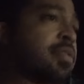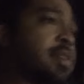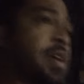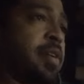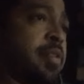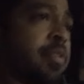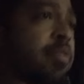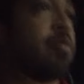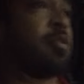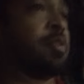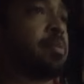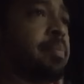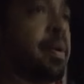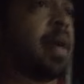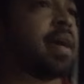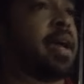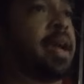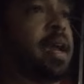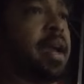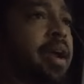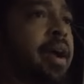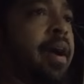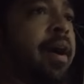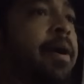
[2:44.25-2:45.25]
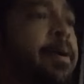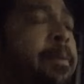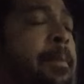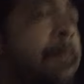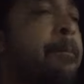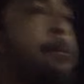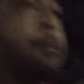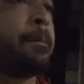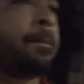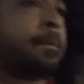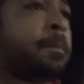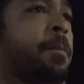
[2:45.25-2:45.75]
start doing my hair
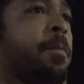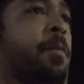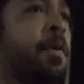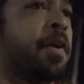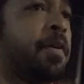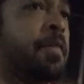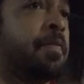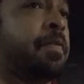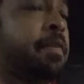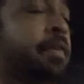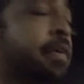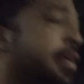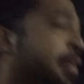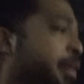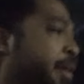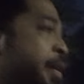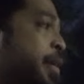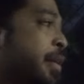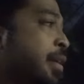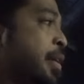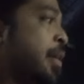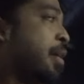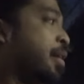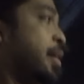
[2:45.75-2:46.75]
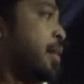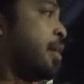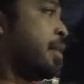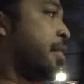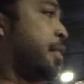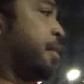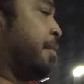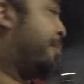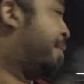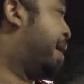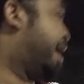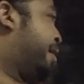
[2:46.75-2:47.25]
with
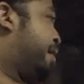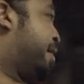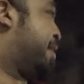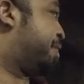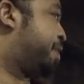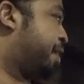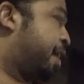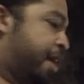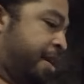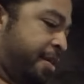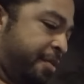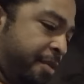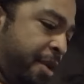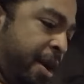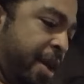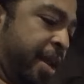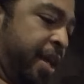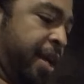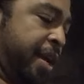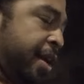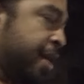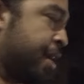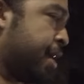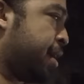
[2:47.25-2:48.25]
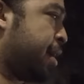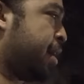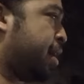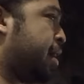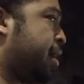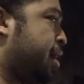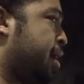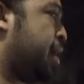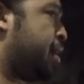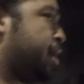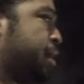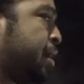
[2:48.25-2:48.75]
the marathon running.
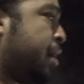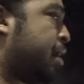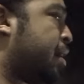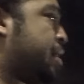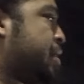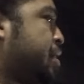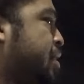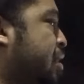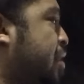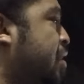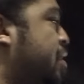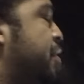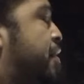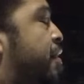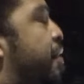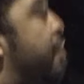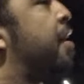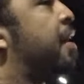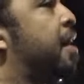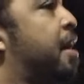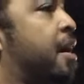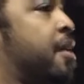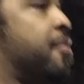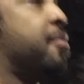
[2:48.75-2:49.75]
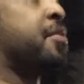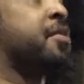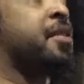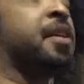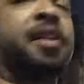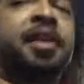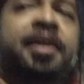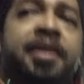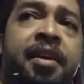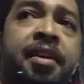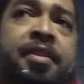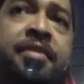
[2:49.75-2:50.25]
You know, I was
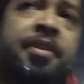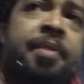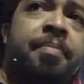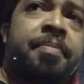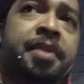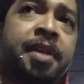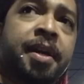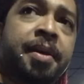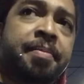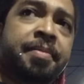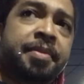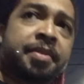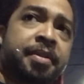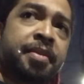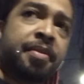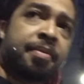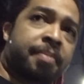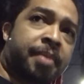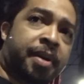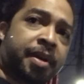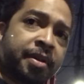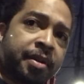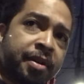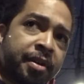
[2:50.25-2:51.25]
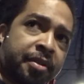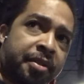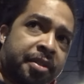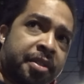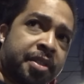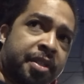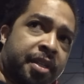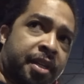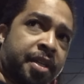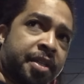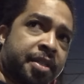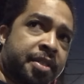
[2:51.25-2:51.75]
gonna, sometimes my girl,
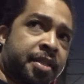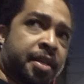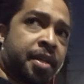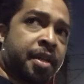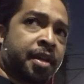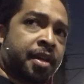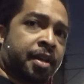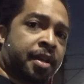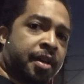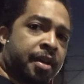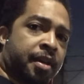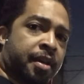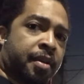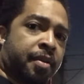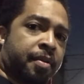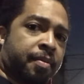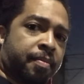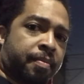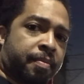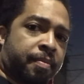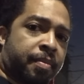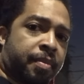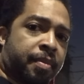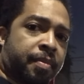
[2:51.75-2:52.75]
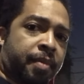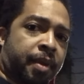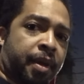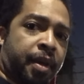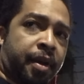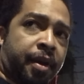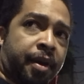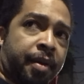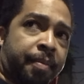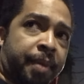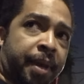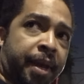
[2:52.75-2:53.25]
she does
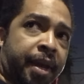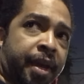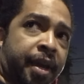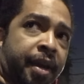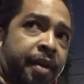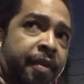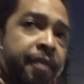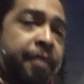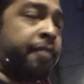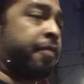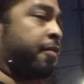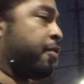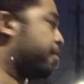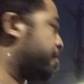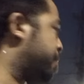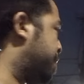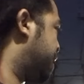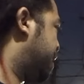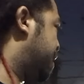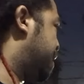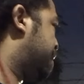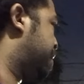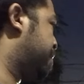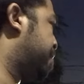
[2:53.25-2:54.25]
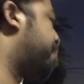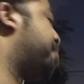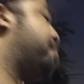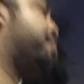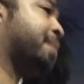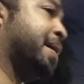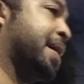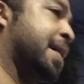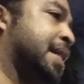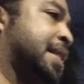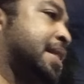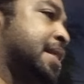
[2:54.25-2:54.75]
my hair for me,
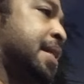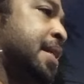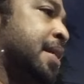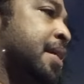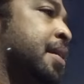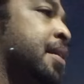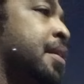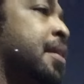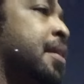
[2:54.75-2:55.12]
but